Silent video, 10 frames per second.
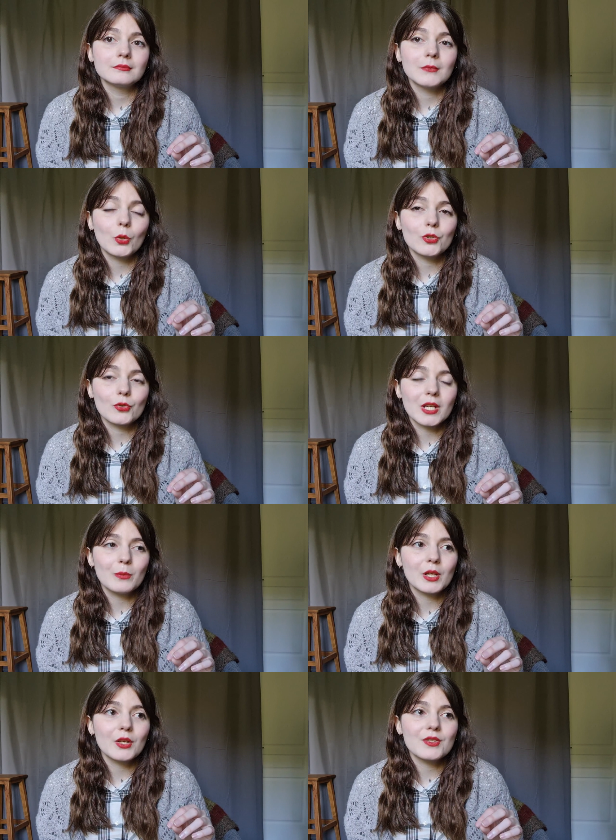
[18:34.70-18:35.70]
Audrey,
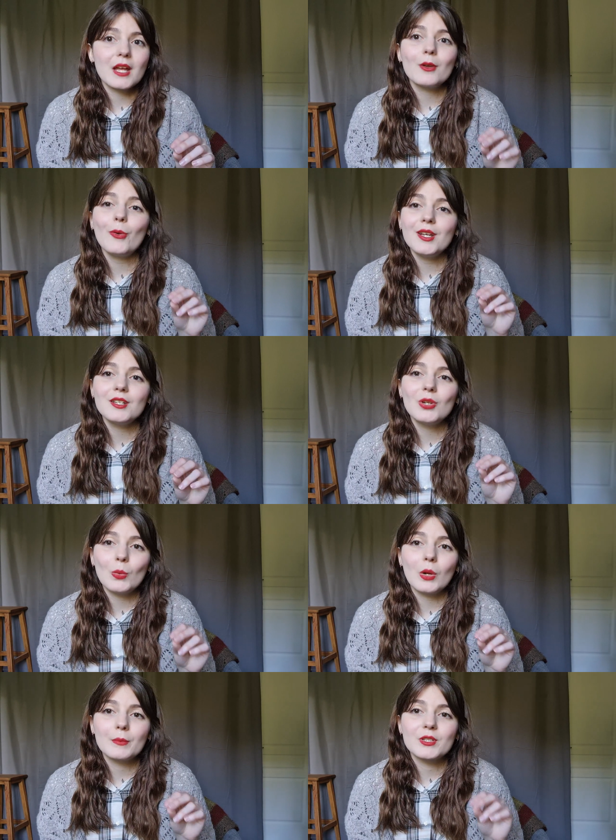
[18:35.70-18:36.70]
because I already
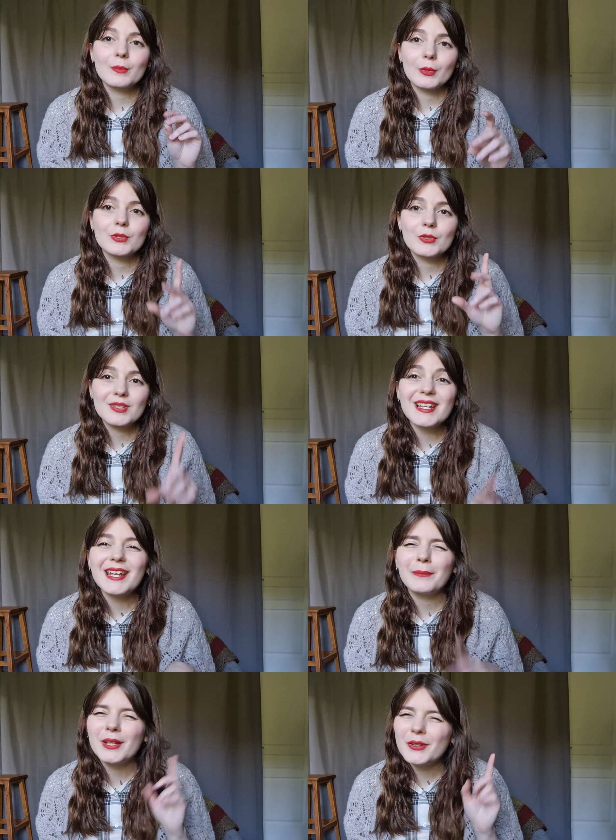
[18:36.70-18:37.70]
know what I'm supposed to
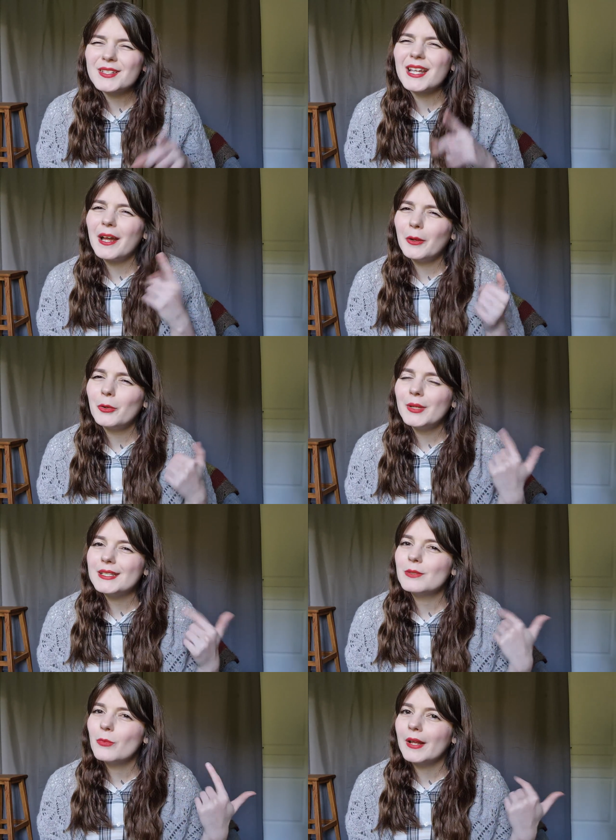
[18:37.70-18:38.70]
say, because I
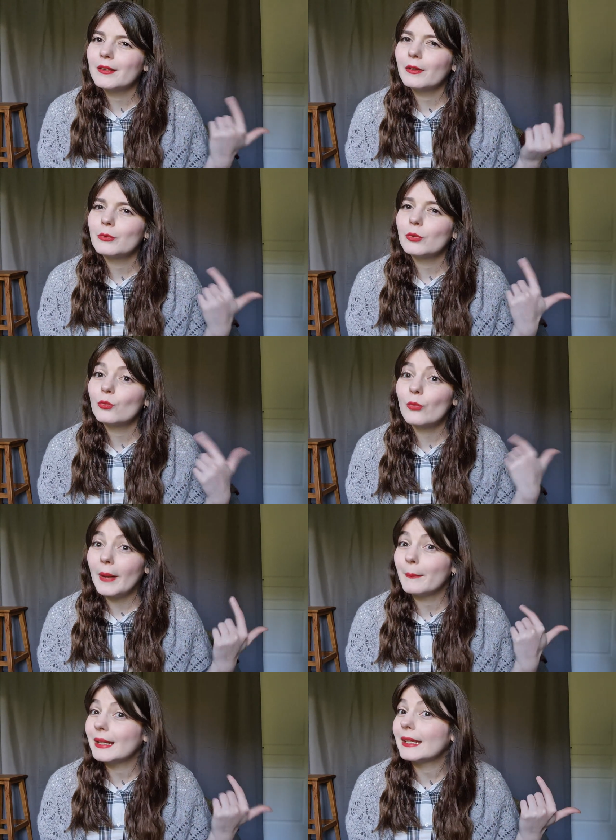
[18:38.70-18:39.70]
already went through the
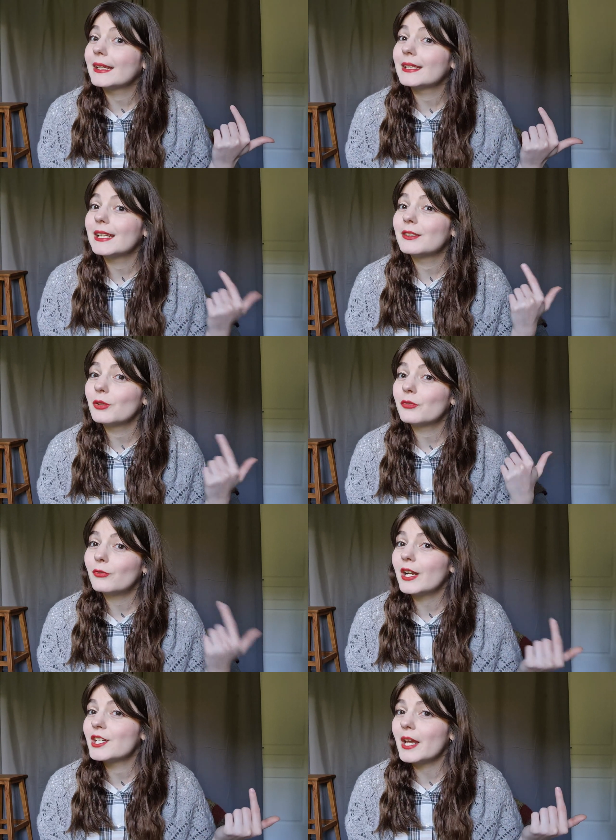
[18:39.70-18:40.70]
rambling in the
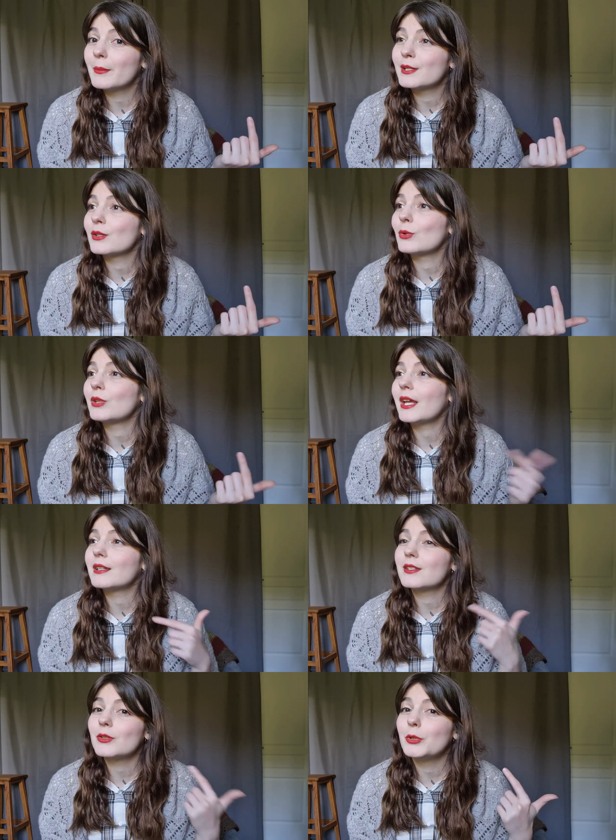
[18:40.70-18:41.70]
French episode
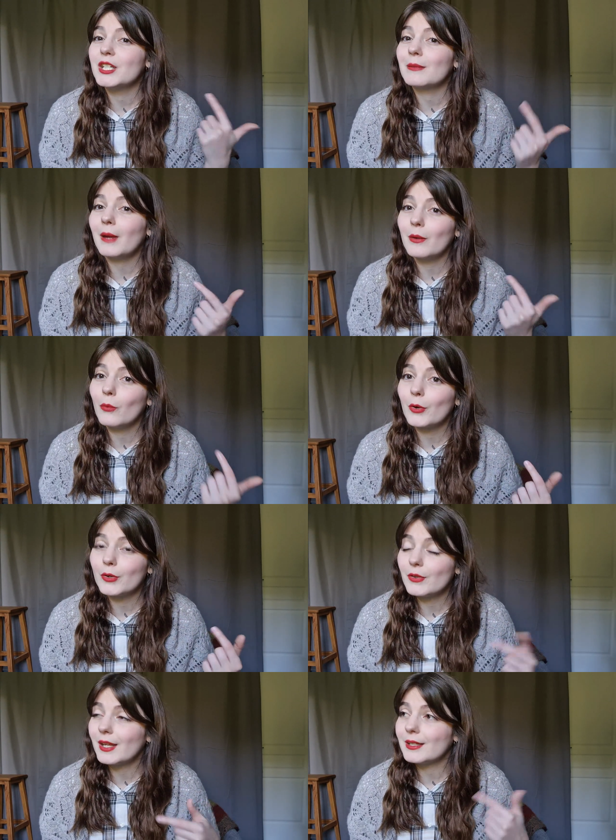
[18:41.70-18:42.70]
and searching my
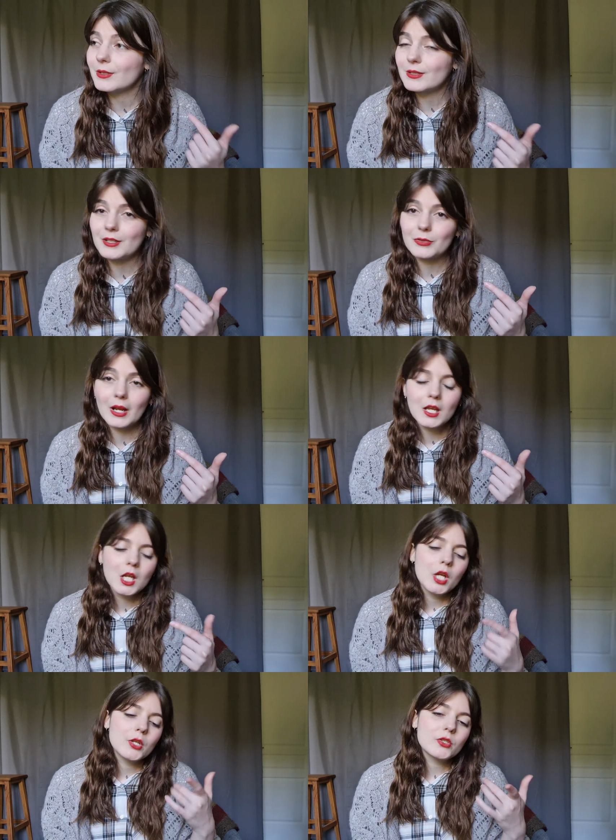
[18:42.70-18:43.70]
word and etc.
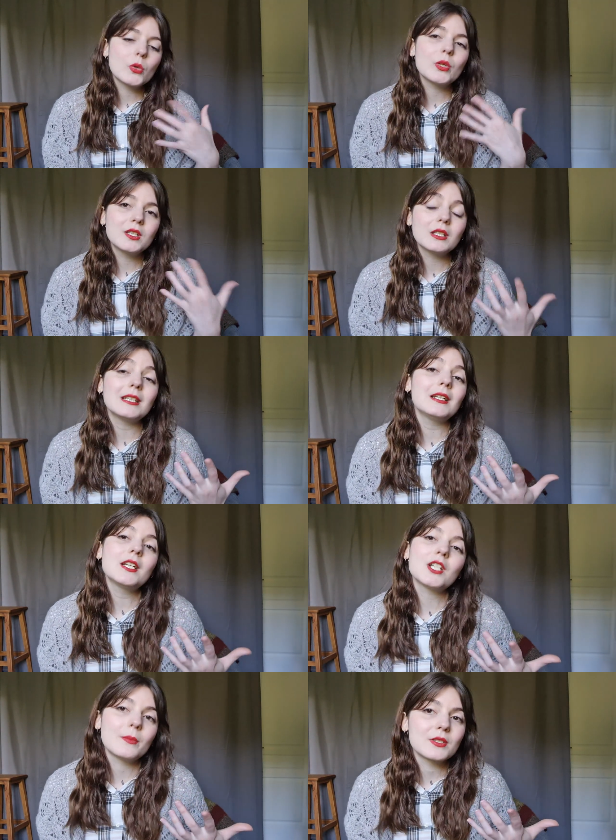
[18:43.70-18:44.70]
So in the
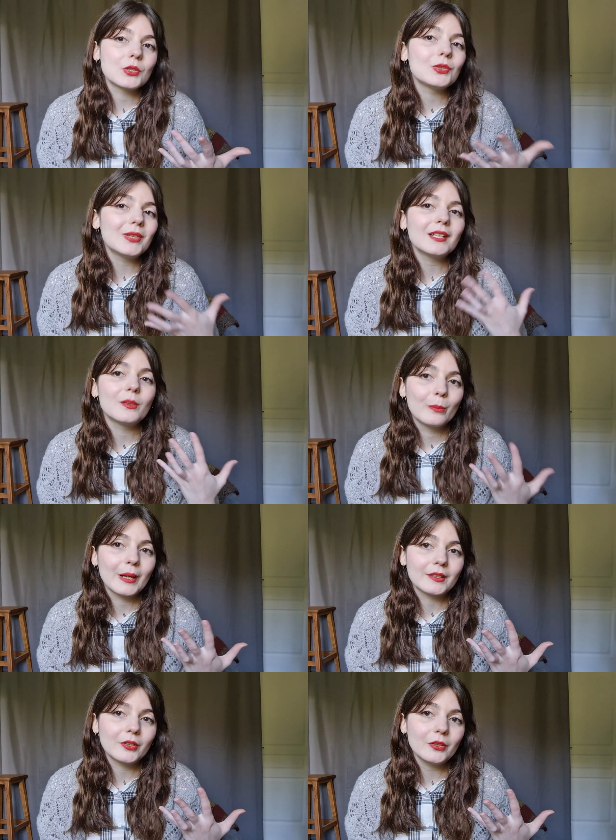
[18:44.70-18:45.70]
English episode, you get the
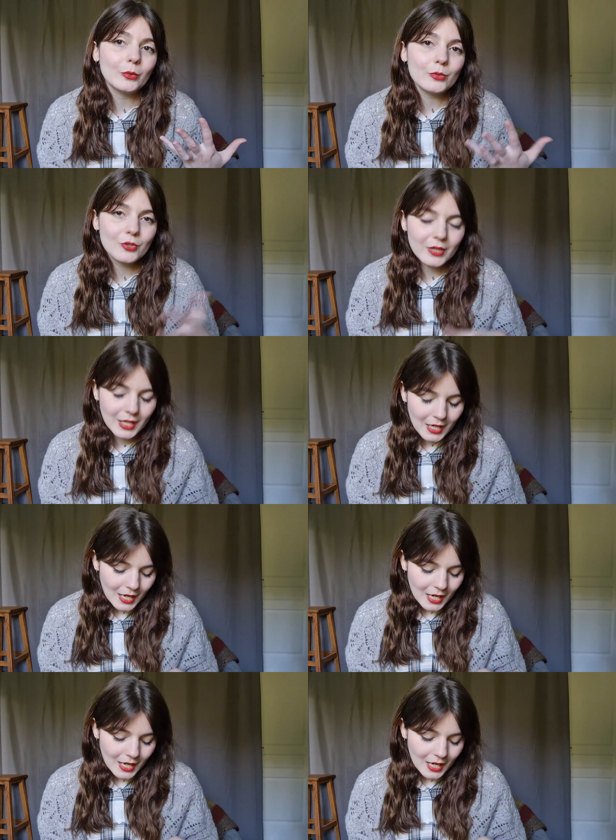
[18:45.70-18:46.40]
better Audrey.